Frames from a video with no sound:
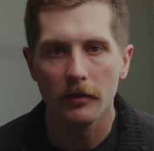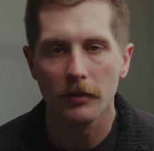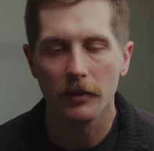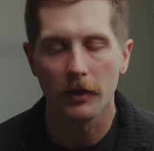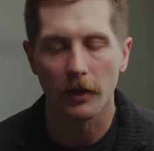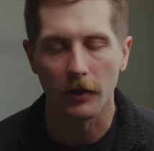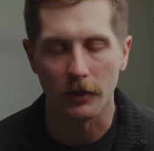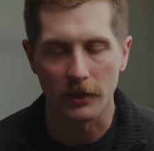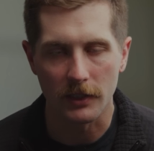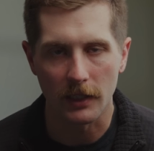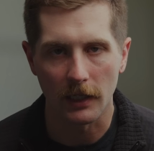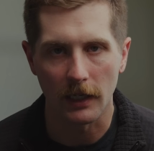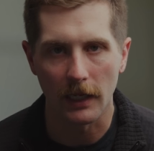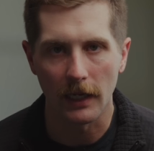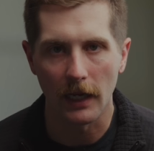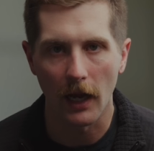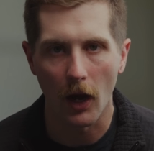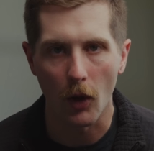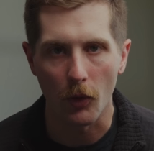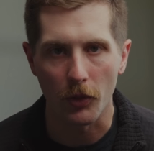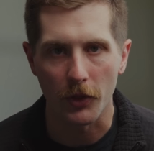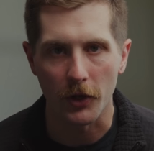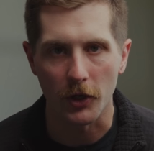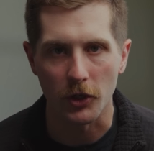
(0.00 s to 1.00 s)
they're sticking
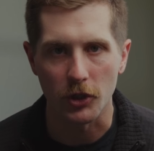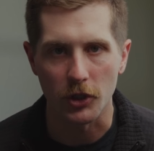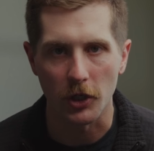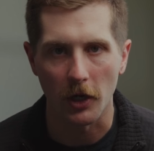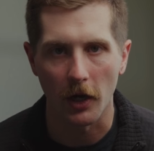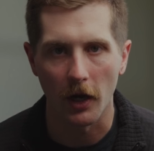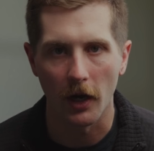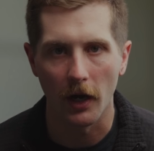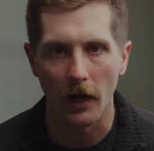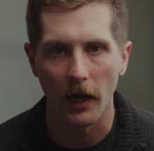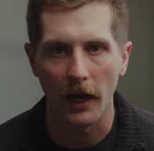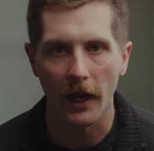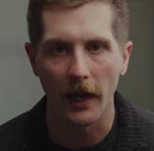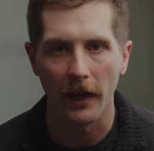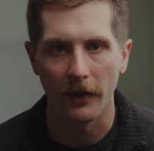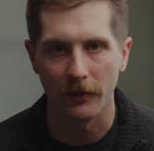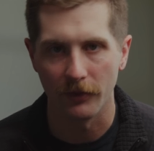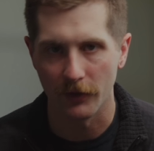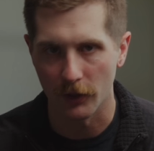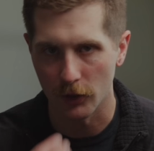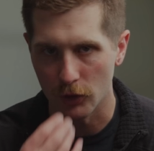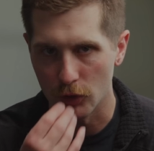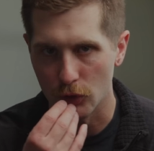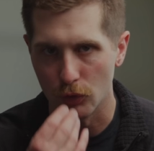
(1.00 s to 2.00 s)
out their jaw
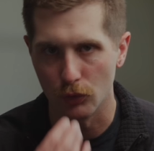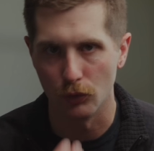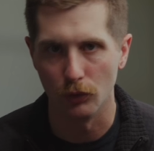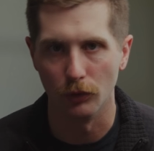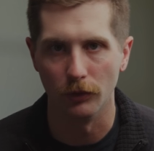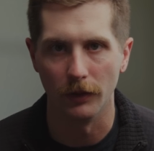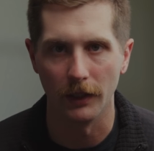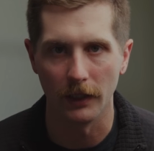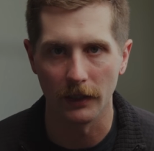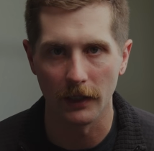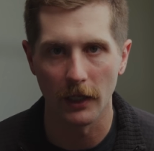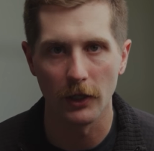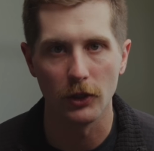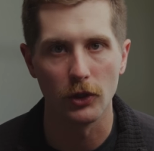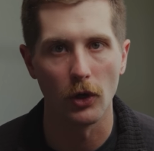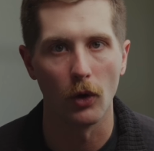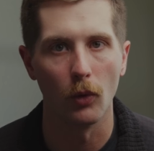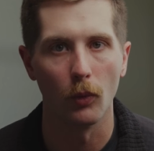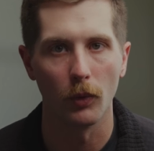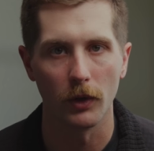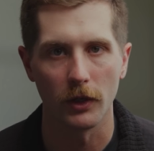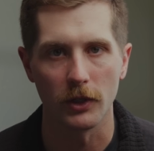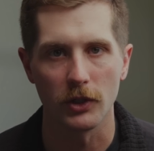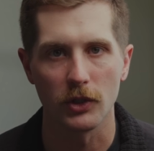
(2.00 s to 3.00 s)
and they're drooling. They
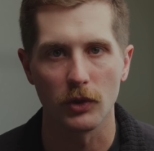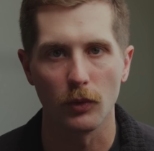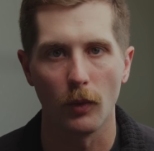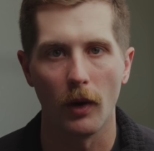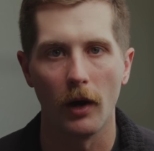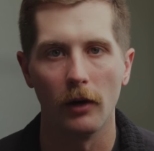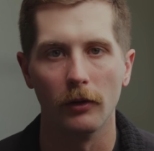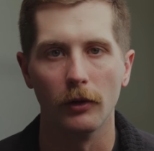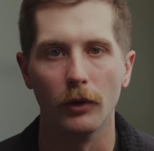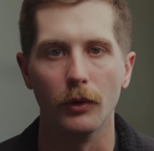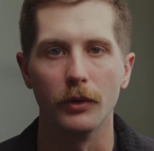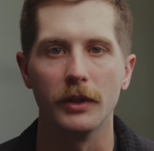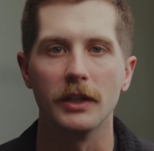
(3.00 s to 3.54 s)
don't want to swallow.